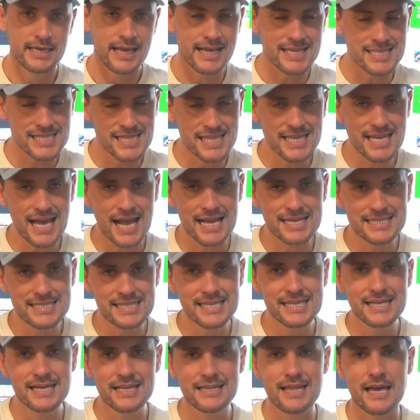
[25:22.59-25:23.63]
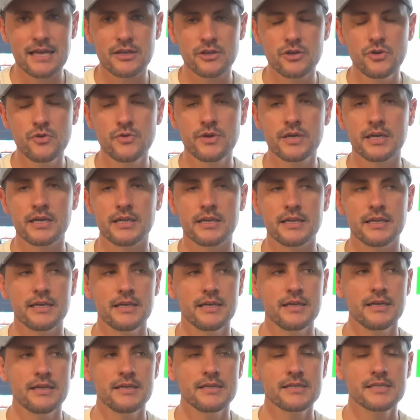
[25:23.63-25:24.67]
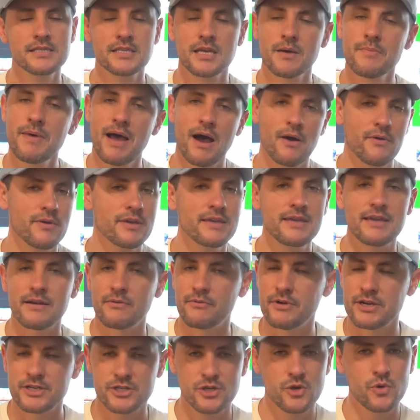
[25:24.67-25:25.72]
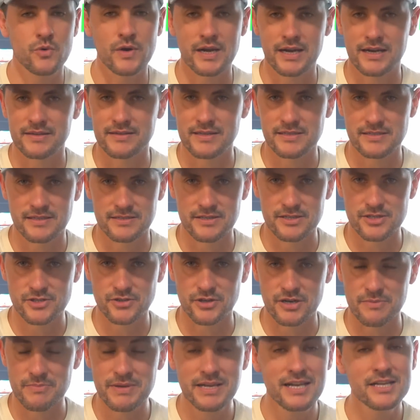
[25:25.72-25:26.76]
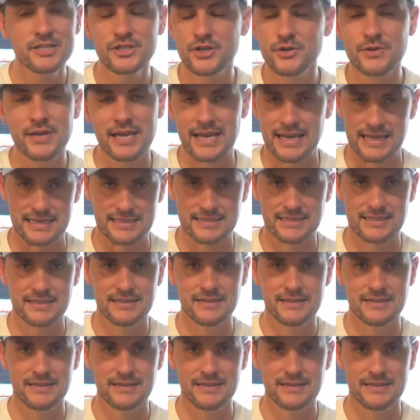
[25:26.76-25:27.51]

It's the idea that you can somehow get rich quick in this industry, because you can't.